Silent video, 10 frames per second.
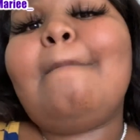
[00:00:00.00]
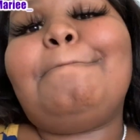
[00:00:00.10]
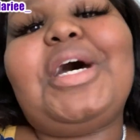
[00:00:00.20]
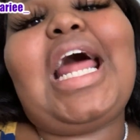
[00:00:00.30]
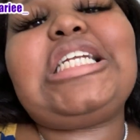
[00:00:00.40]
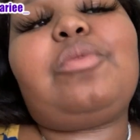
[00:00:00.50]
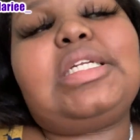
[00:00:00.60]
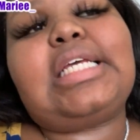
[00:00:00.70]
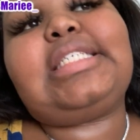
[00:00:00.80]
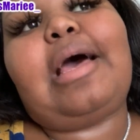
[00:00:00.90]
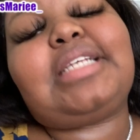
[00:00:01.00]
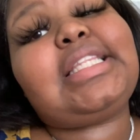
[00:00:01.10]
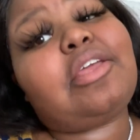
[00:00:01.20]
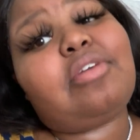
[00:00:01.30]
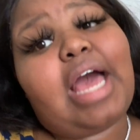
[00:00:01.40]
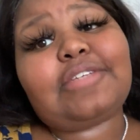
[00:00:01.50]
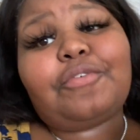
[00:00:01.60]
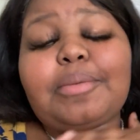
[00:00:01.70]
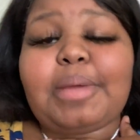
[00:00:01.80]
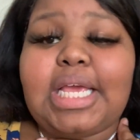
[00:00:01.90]
but I just want to take time to say thank you guys
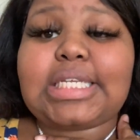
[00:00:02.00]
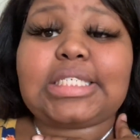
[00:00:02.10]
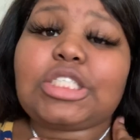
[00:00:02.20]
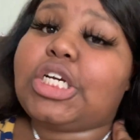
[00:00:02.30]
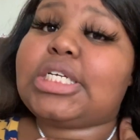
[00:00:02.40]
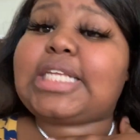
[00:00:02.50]
for being such good